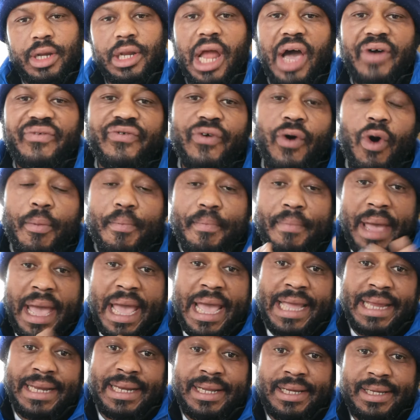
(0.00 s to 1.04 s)
Now, for
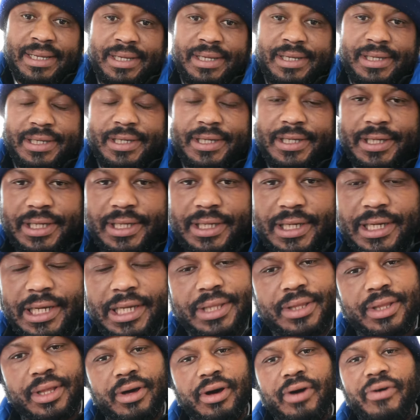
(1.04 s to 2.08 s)
men,
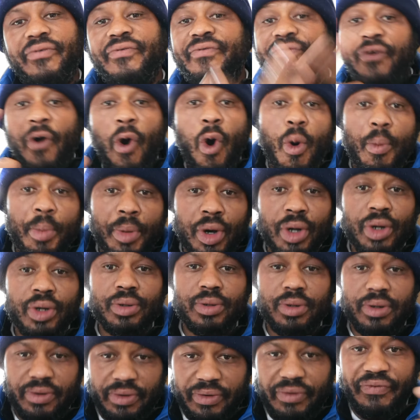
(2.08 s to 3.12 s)
it's
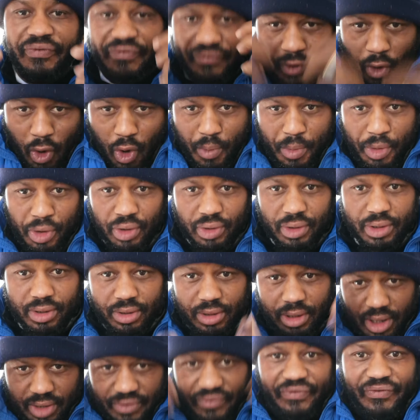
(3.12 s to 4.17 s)
formal,
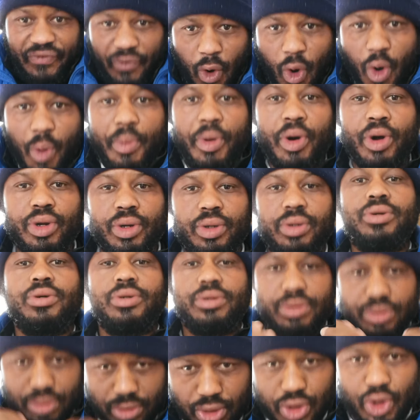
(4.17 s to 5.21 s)
formal, huh?
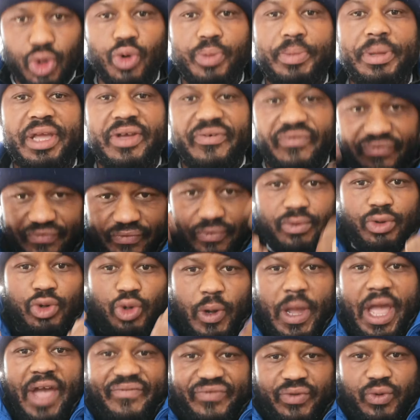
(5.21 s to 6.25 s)
formal grooming.
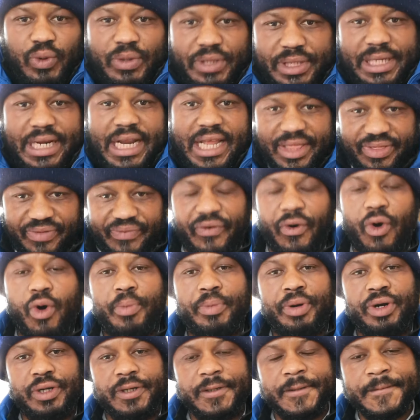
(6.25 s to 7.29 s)
You have to dress
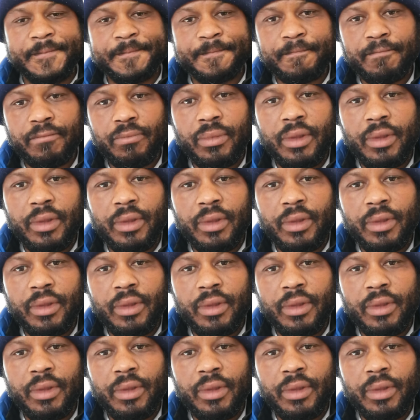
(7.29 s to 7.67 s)
formal.